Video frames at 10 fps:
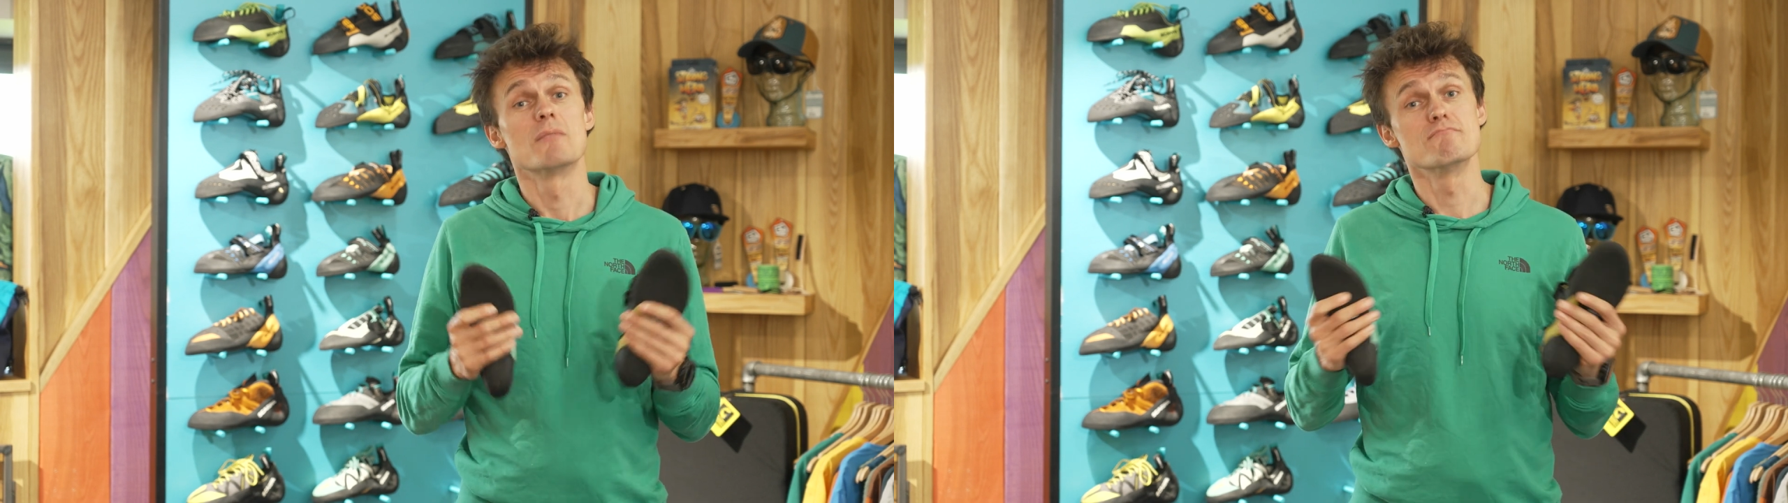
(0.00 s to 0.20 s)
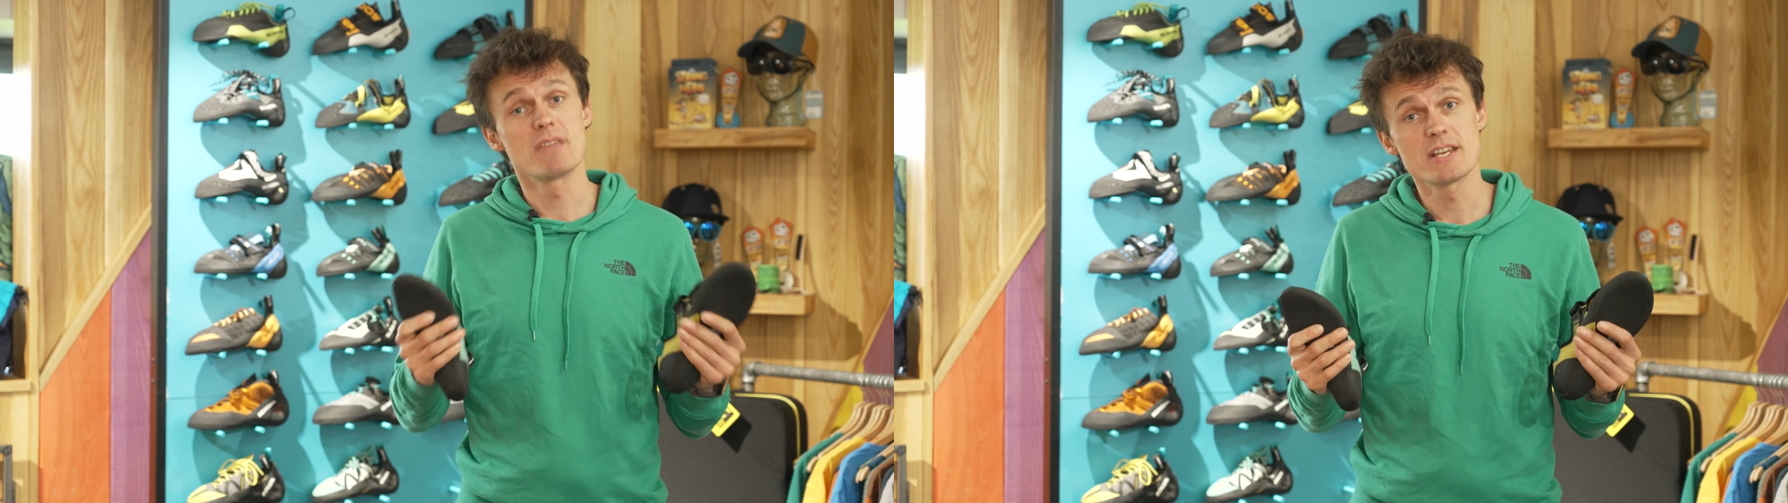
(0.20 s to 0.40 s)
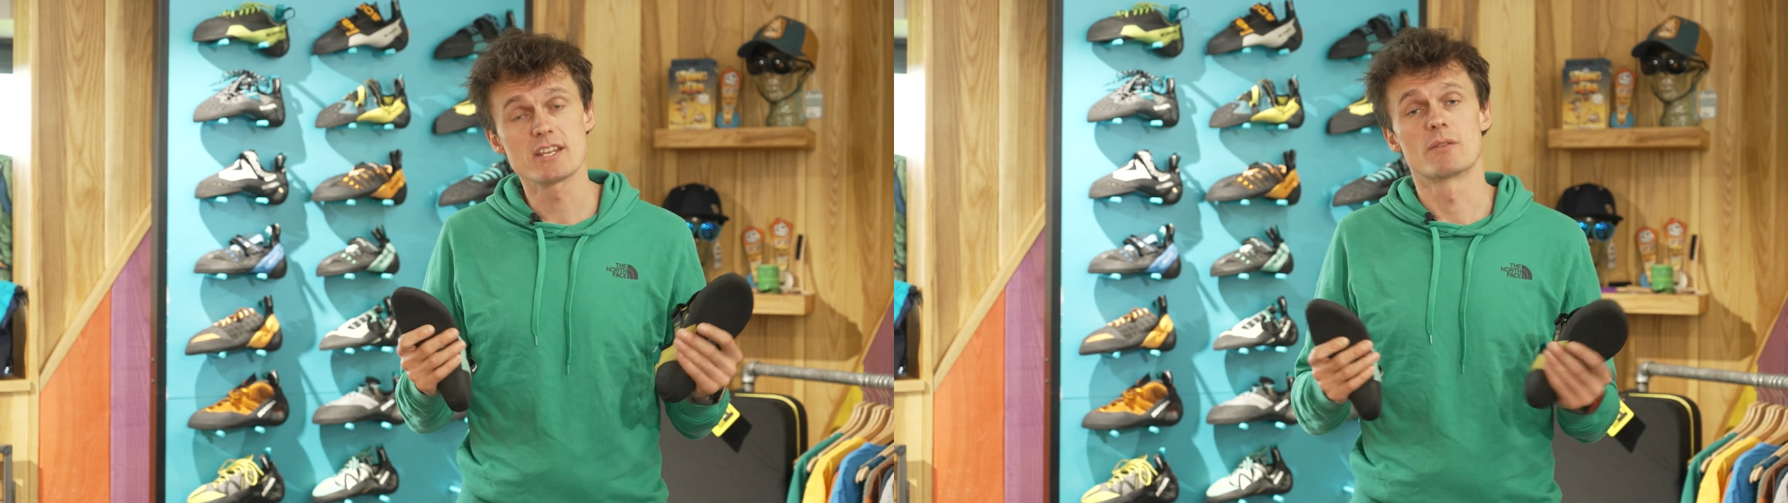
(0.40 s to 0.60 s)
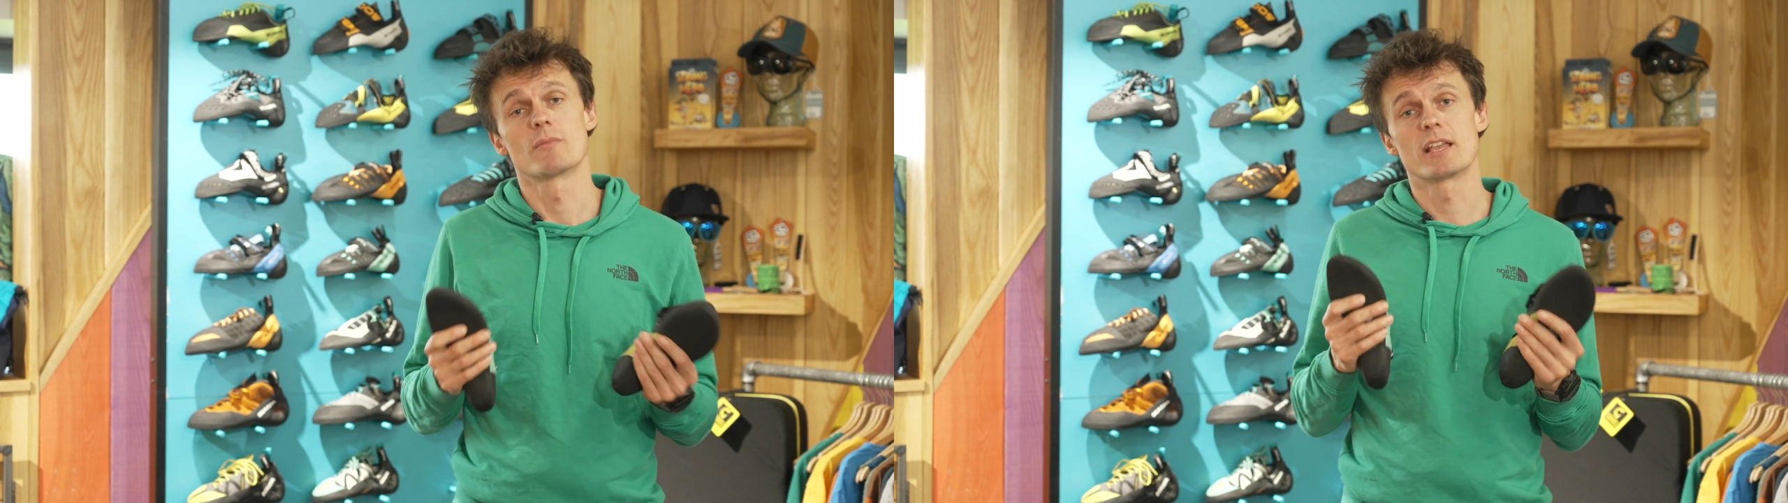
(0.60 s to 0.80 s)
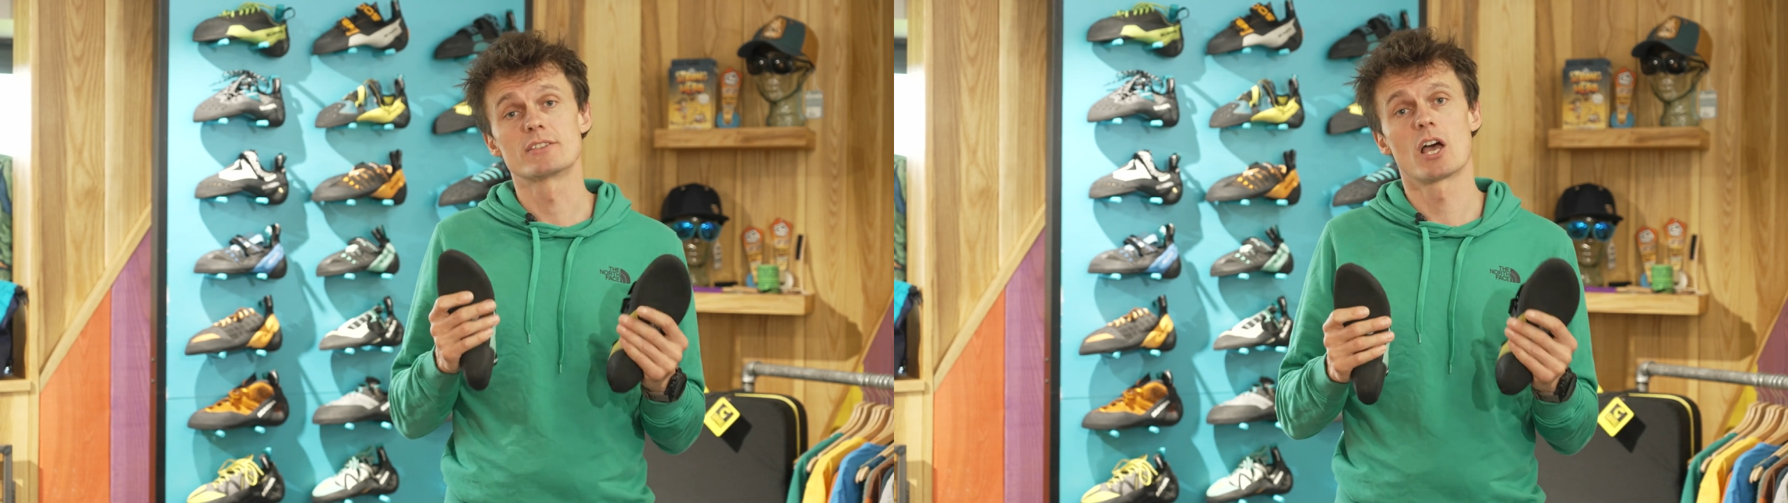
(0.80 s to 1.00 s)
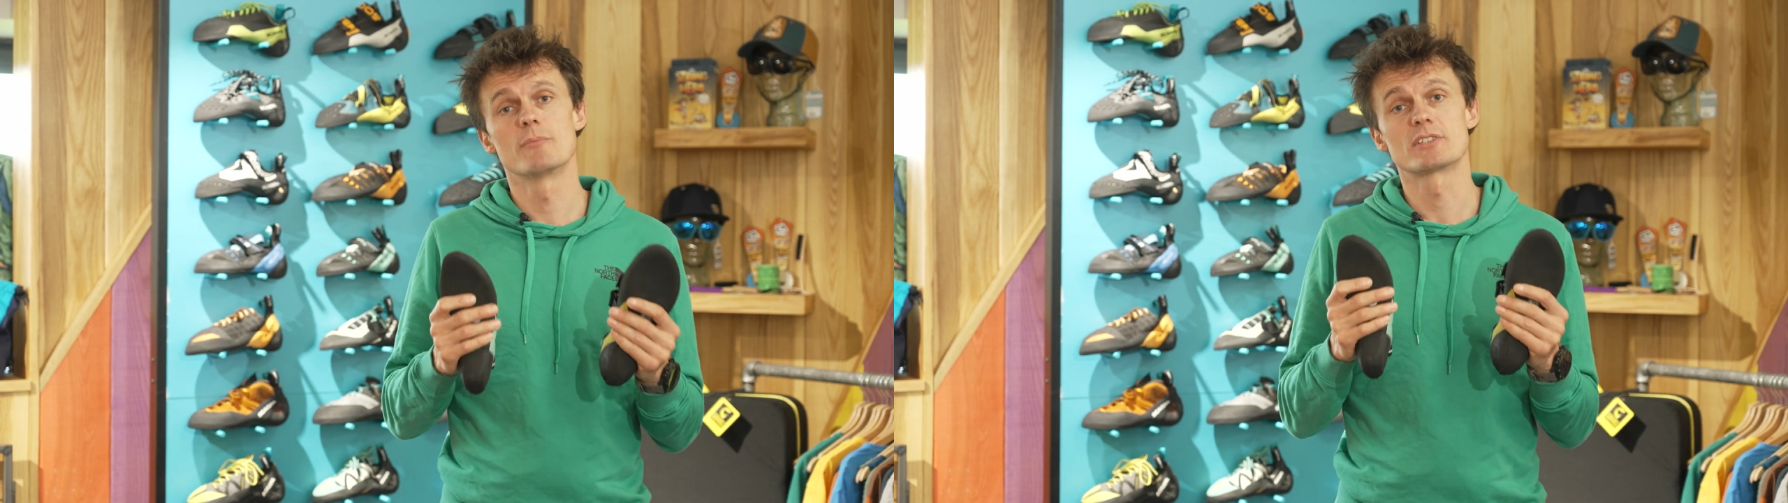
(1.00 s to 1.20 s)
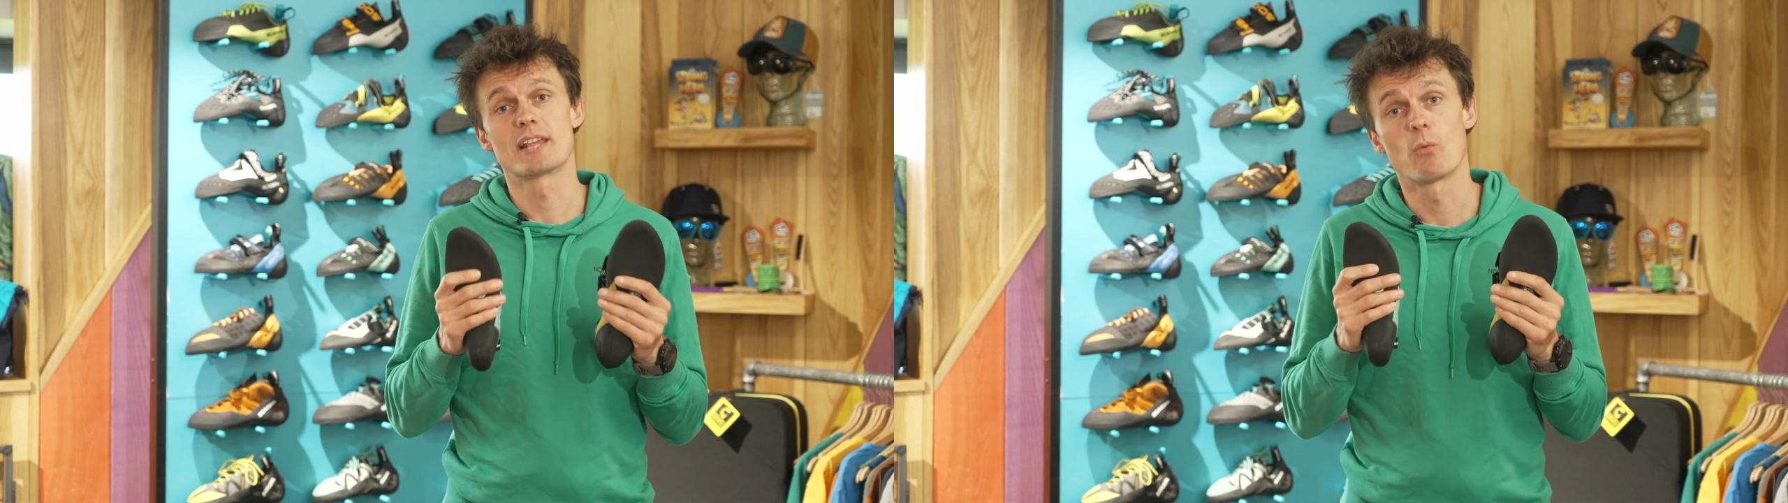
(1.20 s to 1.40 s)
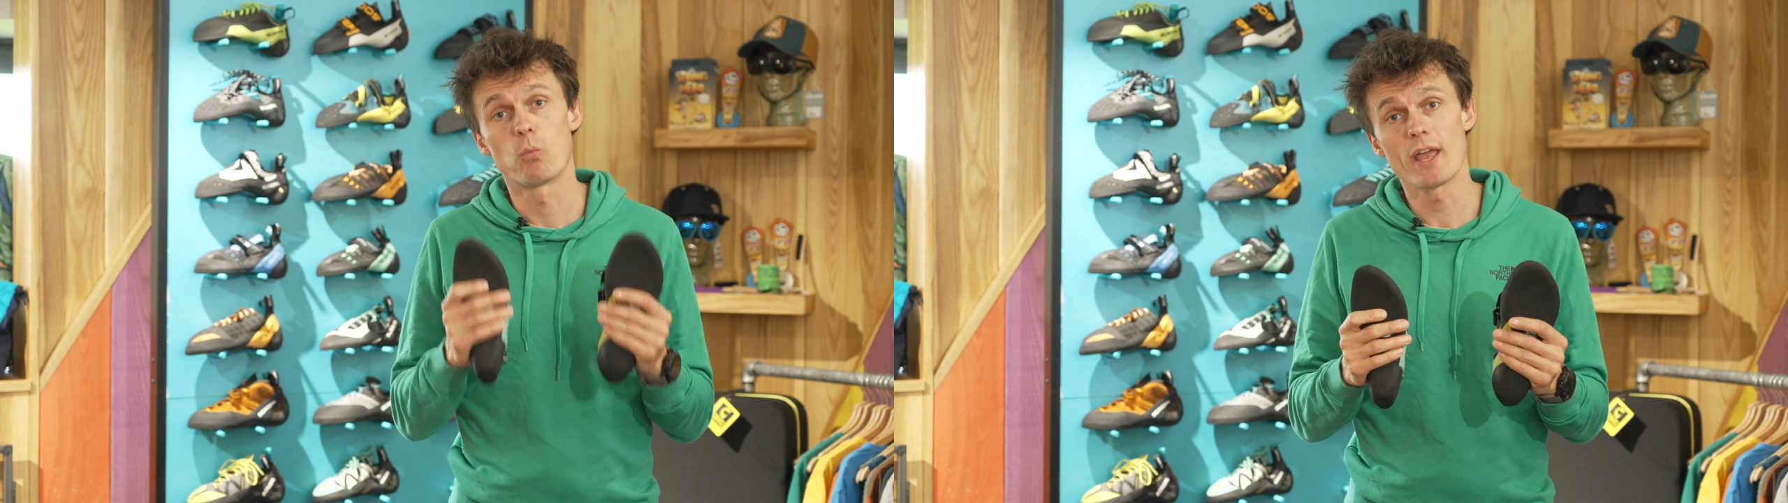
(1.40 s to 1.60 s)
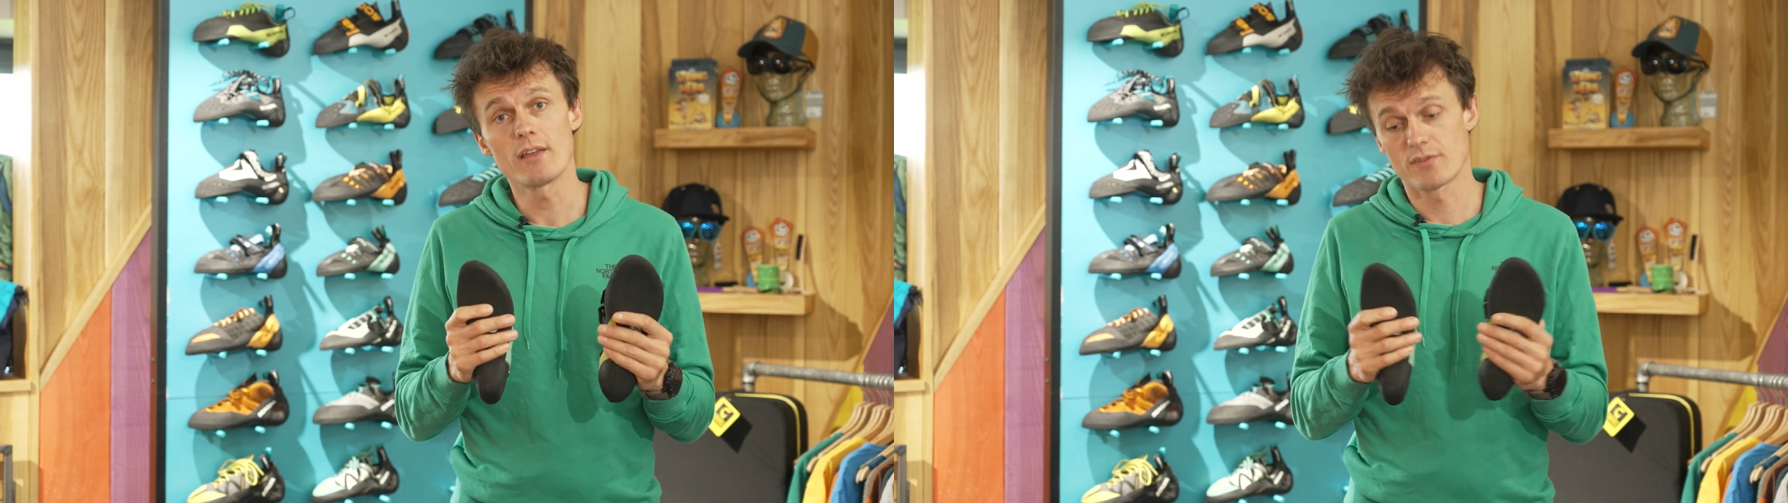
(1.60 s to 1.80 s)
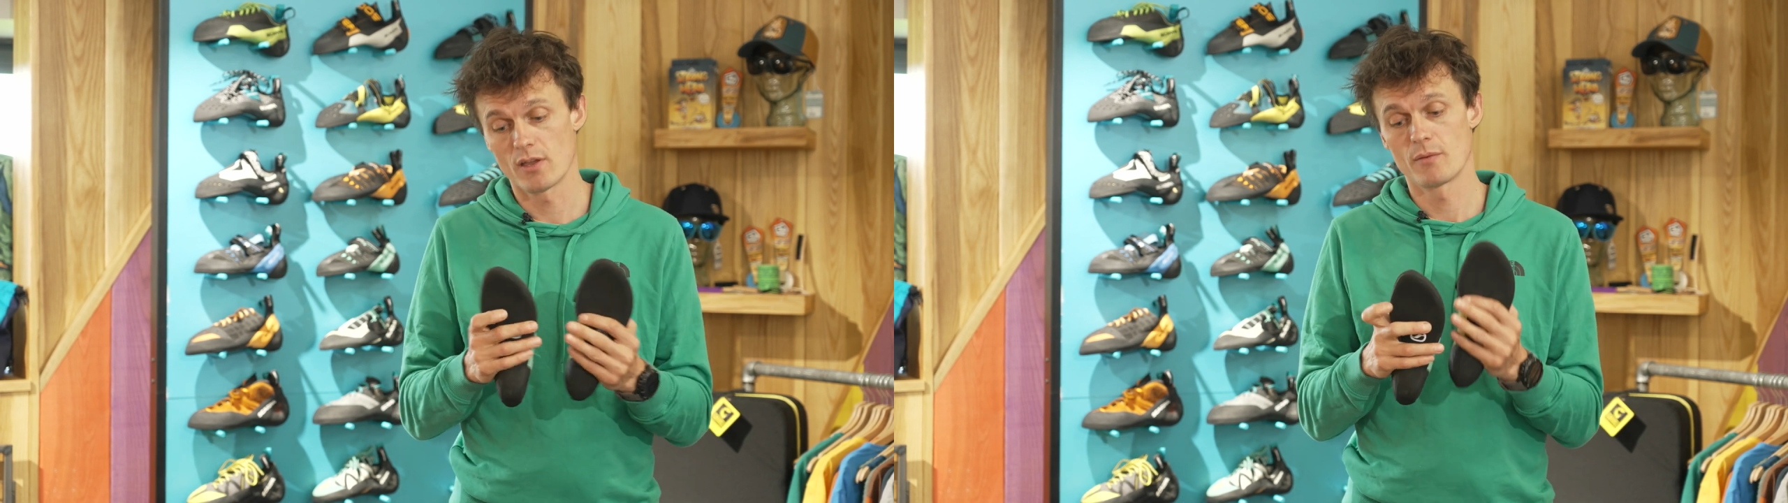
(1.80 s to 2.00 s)
medium in terms of their
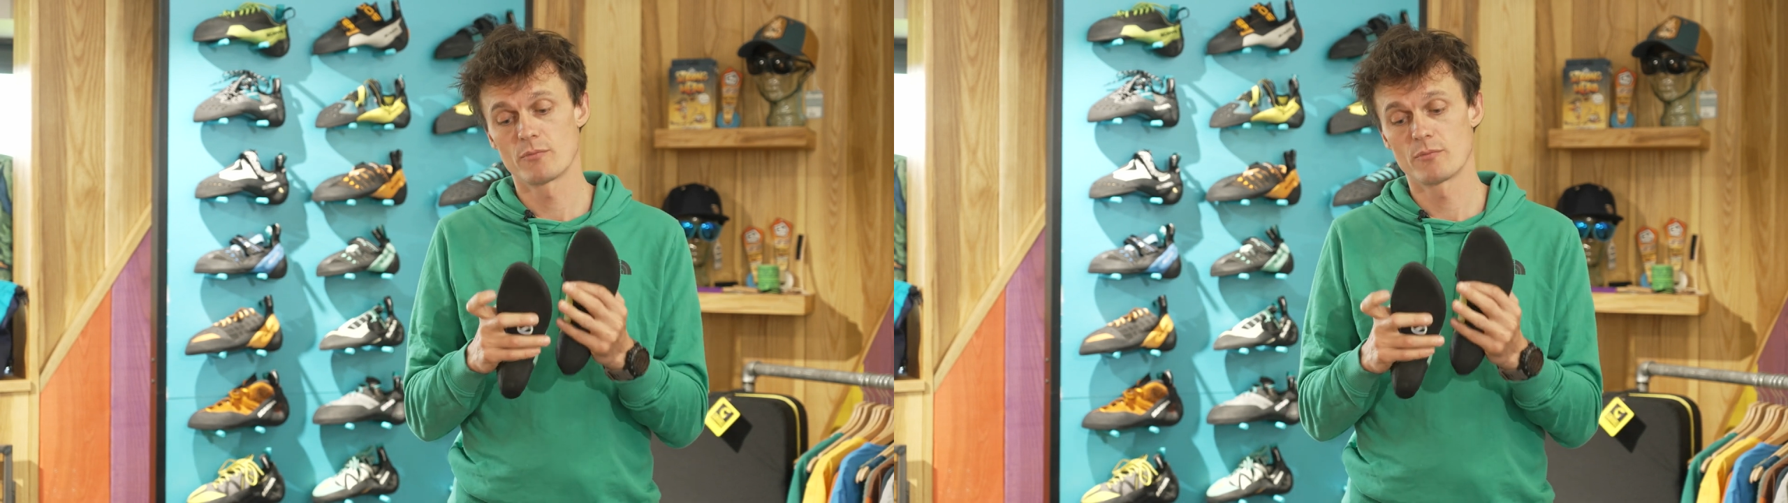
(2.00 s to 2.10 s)
width,